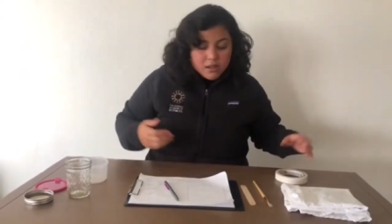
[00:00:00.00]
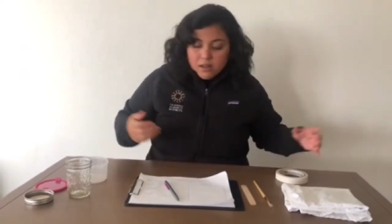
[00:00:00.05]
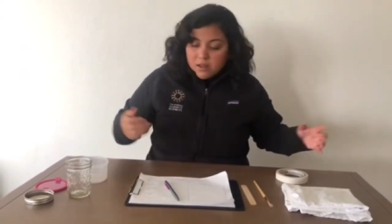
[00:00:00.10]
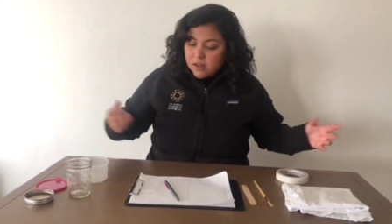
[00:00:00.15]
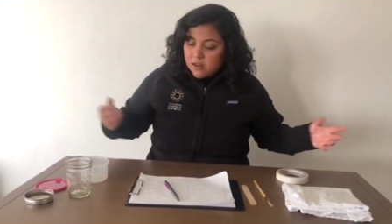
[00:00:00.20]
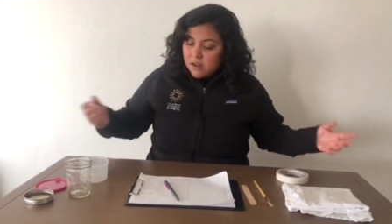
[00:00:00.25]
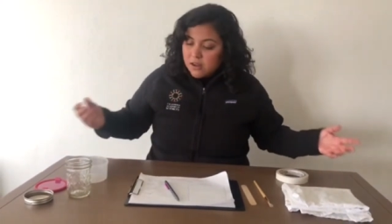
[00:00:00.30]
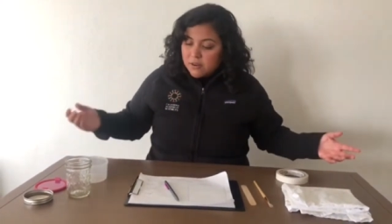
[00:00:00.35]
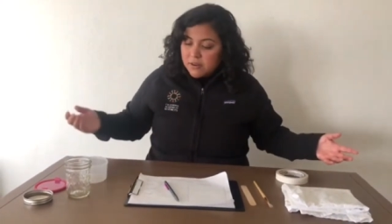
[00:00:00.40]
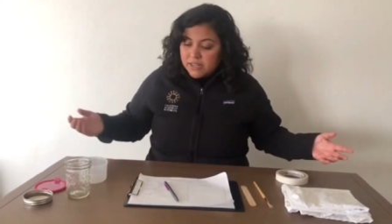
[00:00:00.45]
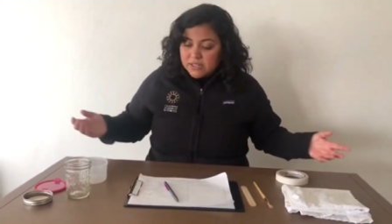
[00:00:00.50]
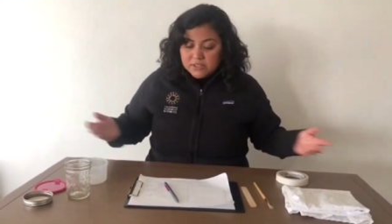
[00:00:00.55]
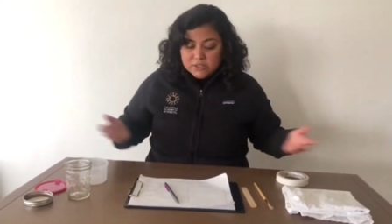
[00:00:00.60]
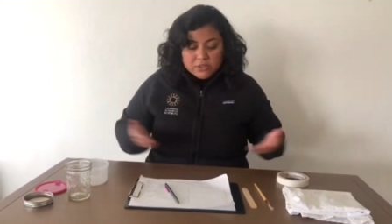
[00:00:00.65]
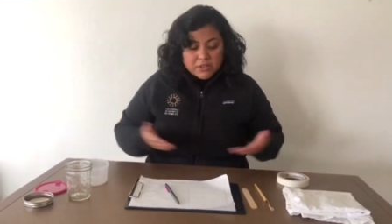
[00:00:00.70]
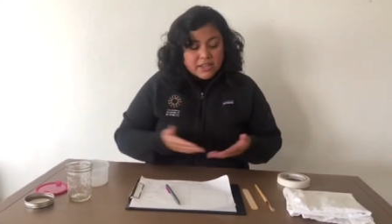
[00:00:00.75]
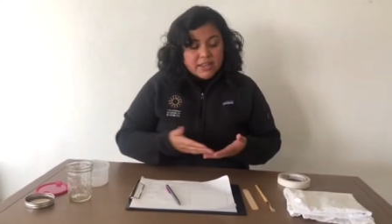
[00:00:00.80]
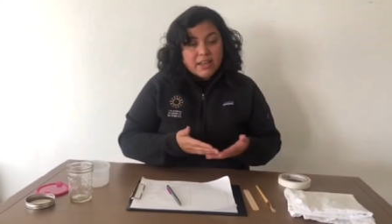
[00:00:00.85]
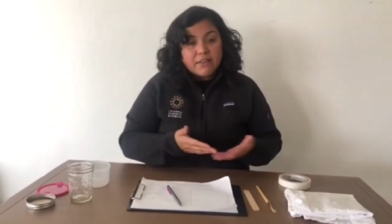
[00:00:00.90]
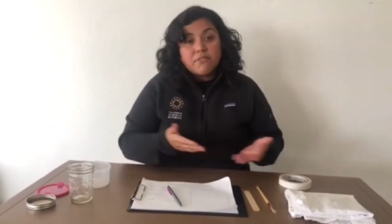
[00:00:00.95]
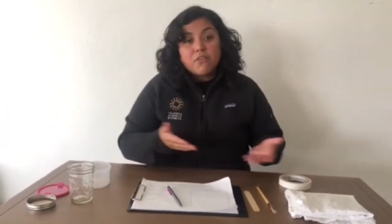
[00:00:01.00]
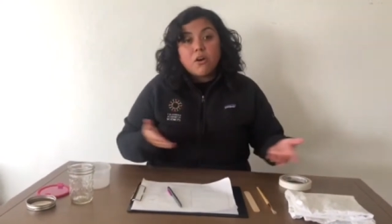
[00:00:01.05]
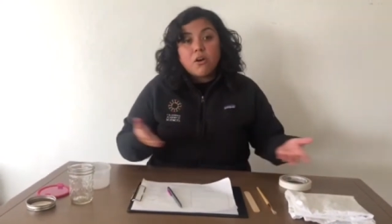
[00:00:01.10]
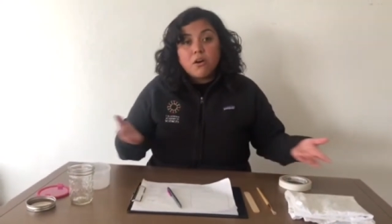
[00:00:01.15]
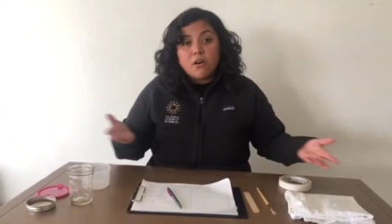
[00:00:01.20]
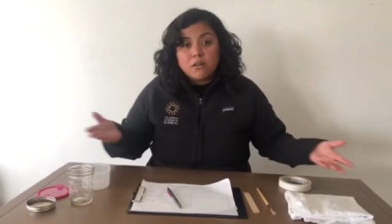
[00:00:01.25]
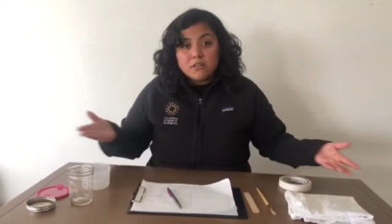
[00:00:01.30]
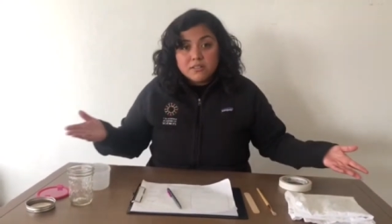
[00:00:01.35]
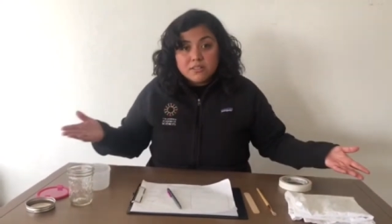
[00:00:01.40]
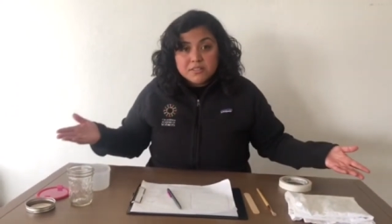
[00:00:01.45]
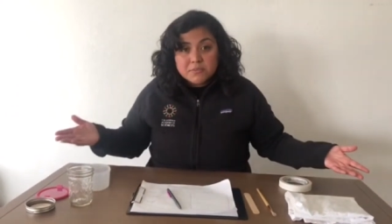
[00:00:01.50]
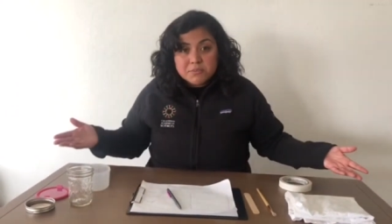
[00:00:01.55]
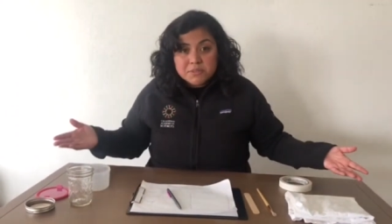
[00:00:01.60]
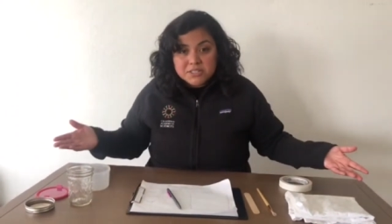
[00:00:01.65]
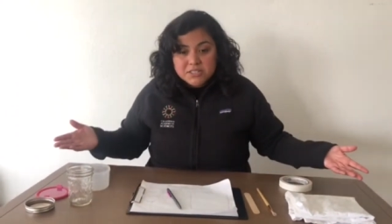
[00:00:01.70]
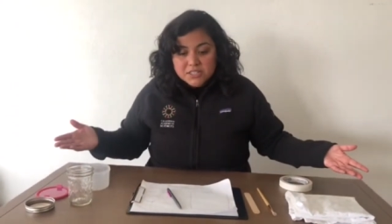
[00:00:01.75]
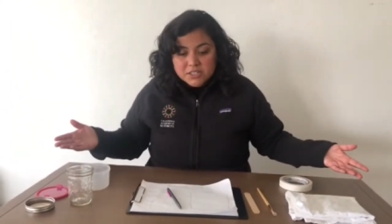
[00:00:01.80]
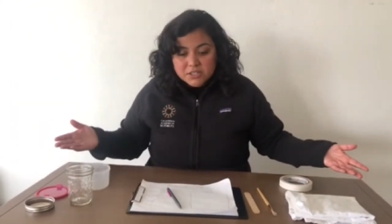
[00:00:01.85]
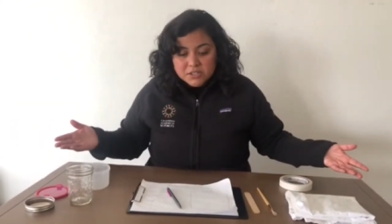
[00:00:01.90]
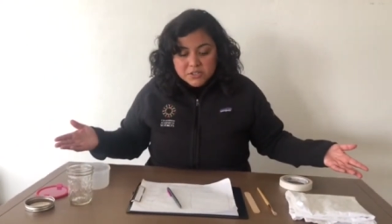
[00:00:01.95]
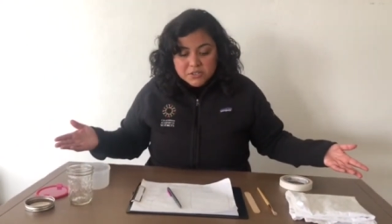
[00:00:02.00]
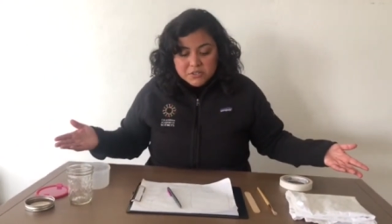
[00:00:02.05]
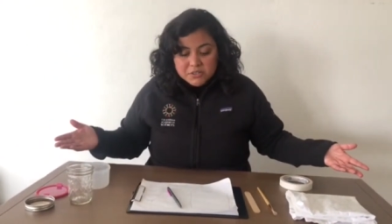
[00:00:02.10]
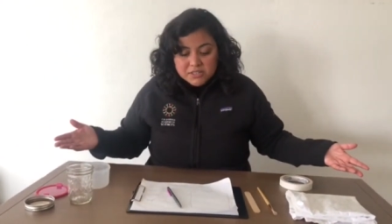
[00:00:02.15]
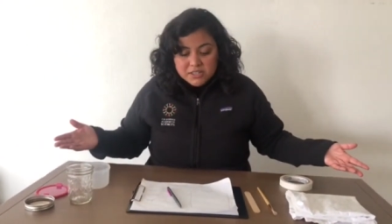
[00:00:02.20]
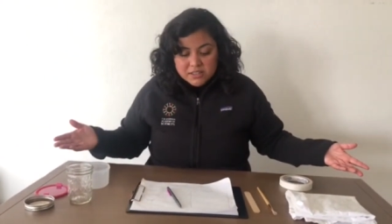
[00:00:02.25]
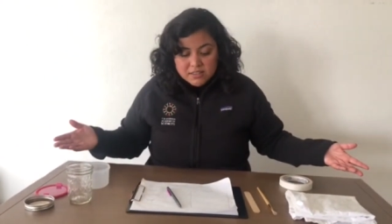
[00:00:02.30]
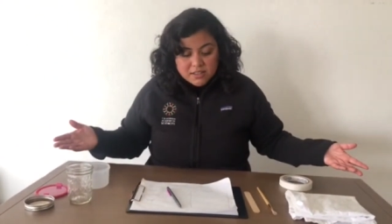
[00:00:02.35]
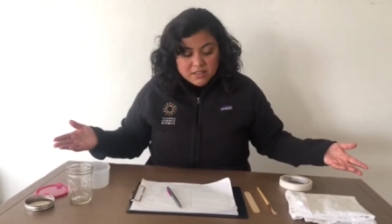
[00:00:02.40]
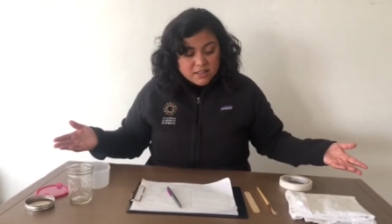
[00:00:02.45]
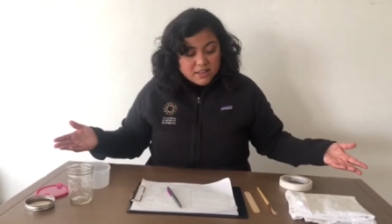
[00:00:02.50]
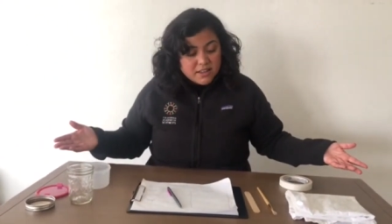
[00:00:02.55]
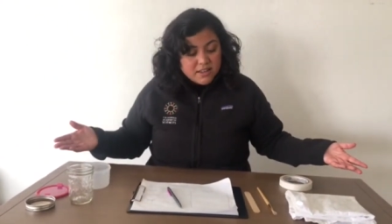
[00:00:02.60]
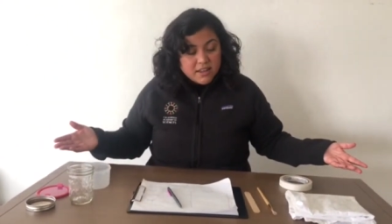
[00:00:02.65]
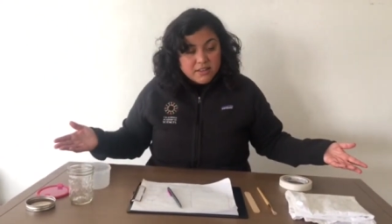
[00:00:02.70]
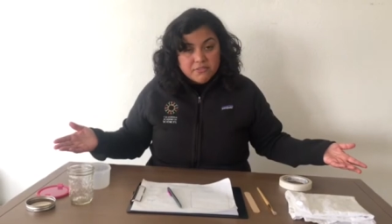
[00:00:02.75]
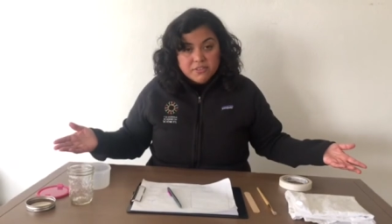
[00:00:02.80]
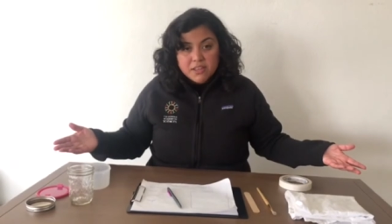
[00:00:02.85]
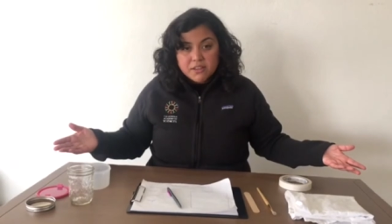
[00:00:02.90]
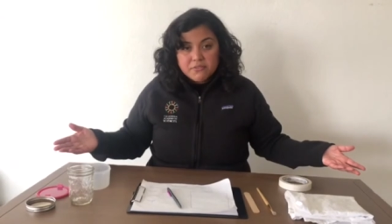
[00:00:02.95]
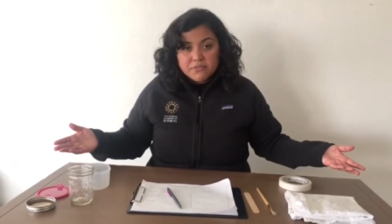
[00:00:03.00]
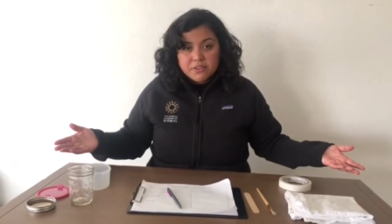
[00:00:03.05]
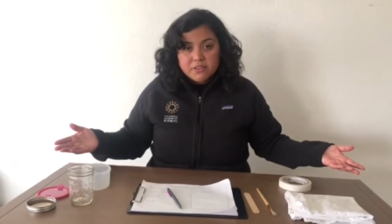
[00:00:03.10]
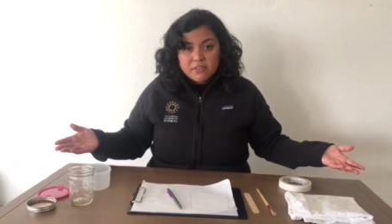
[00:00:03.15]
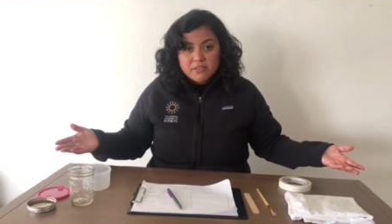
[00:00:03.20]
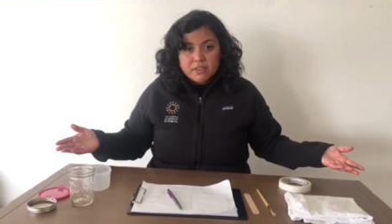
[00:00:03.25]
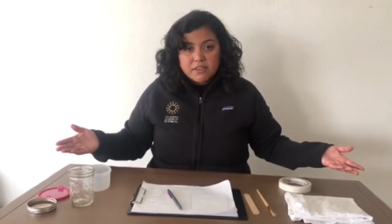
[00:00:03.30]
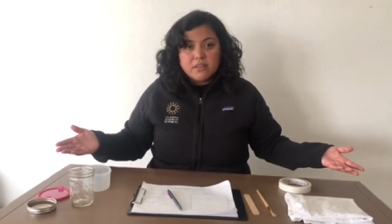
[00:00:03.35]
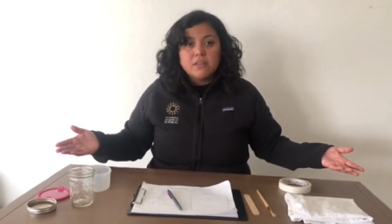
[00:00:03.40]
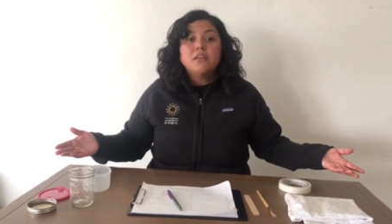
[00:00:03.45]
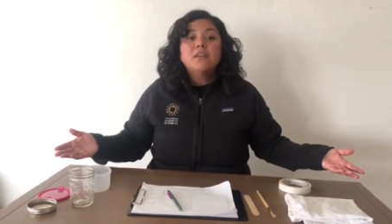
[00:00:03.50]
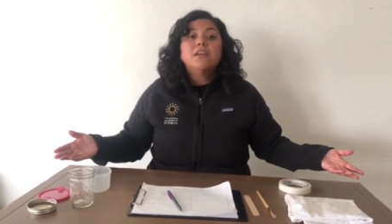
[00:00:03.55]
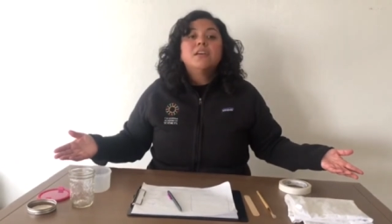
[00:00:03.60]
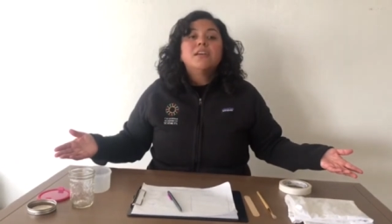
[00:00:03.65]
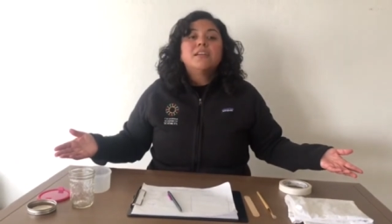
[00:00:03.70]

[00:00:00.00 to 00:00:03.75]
All right, so I have all these materials. I think I have everything.